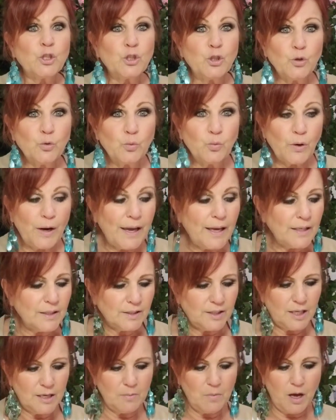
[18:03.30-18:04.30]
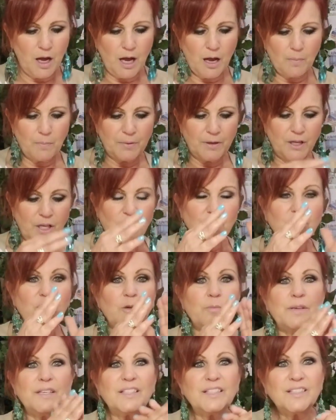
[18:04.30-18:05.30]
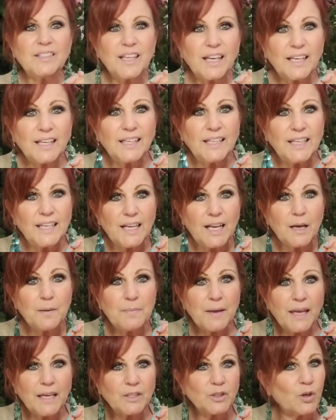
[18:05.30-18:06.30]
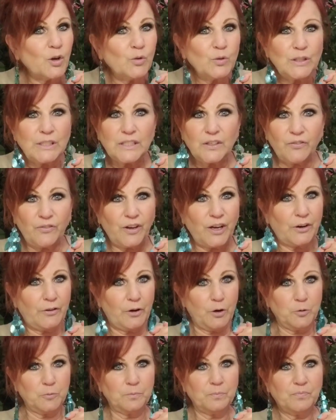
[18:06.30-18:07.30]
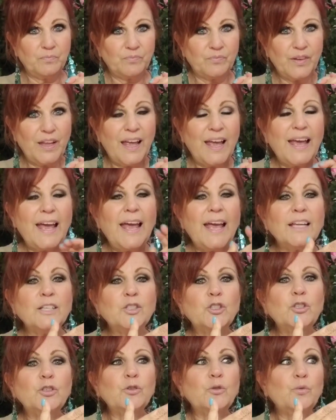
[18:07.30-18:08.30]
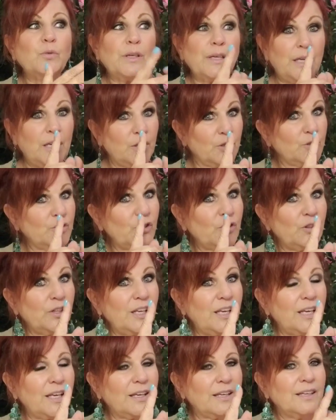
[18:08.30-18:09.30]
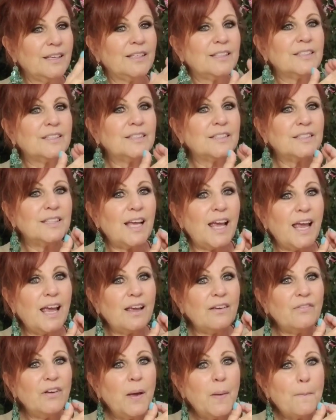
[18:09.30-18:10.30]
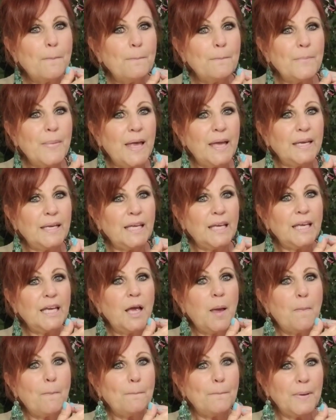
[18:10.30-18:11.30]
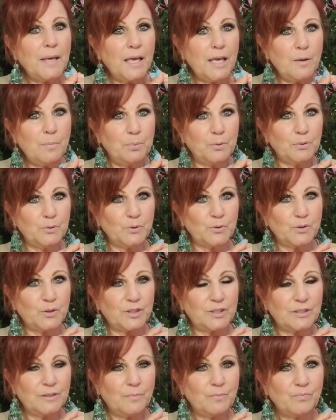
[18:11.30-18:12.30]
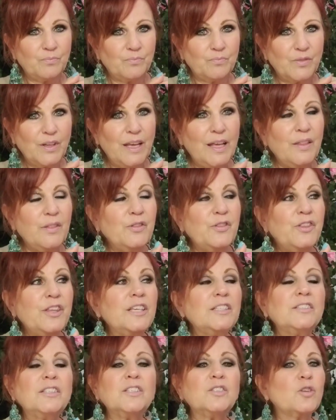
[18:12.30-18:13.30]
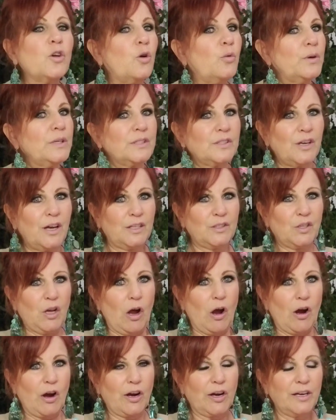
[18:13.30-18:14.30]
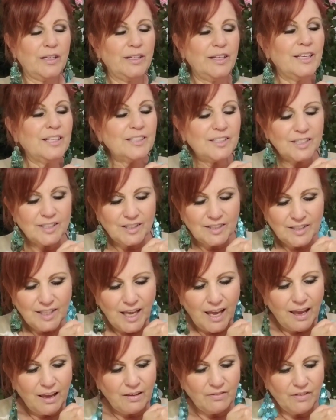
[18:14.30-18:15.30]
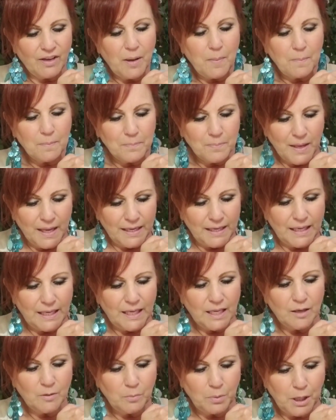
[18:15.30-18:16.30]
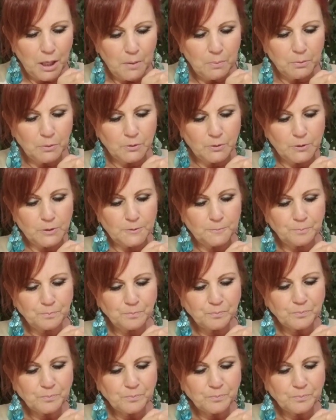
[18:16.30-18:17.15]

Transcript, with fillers: to raise him up to be second in command only to Pharaoh and to, here's the thing, save many peoples. This is always God's heart, to save many peoples.